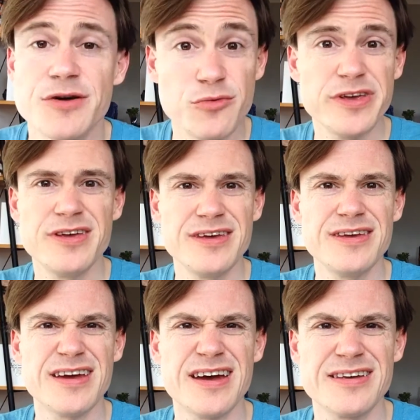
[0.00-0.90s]
That
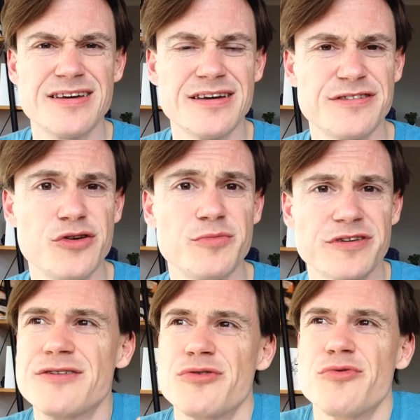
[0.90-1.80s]
we, as
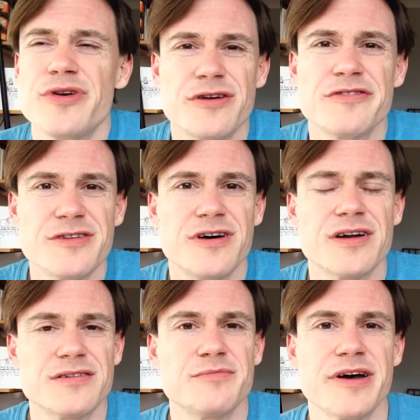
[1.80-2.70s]
humans, though we are still
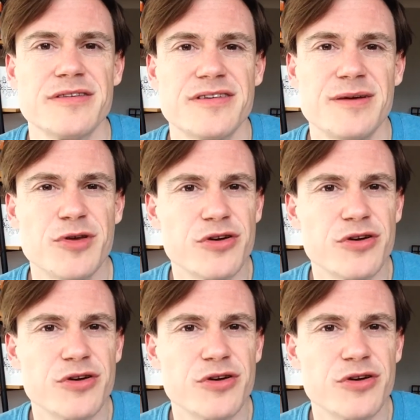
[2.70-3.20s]
haunted by the same